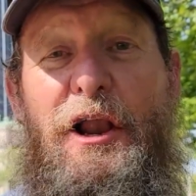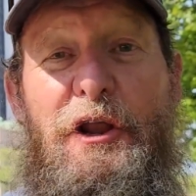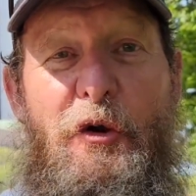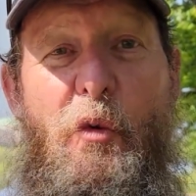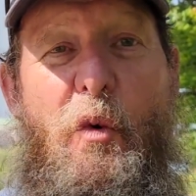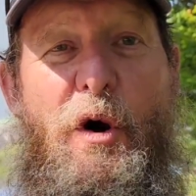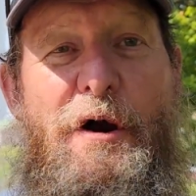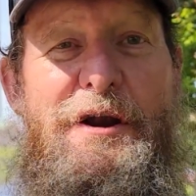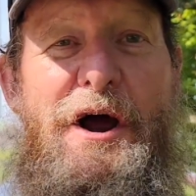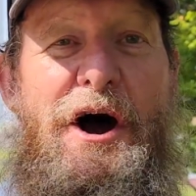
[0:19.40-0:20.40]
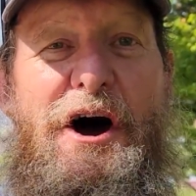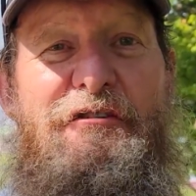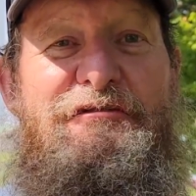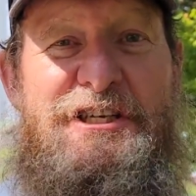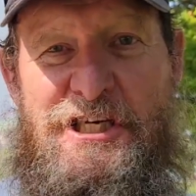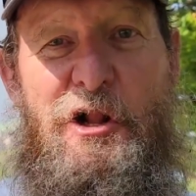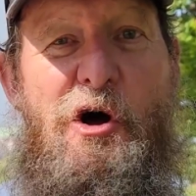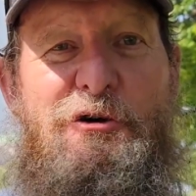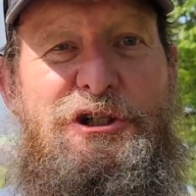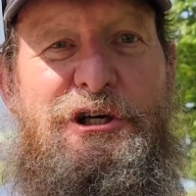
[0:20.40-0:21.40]
Little word of
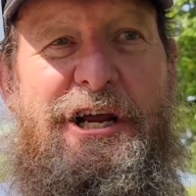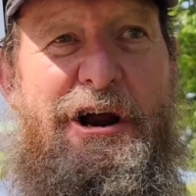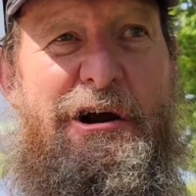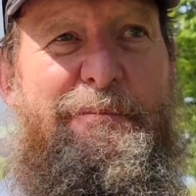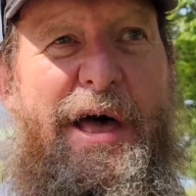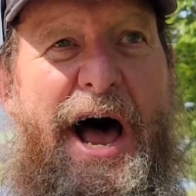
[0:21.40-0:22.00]
disclosure here,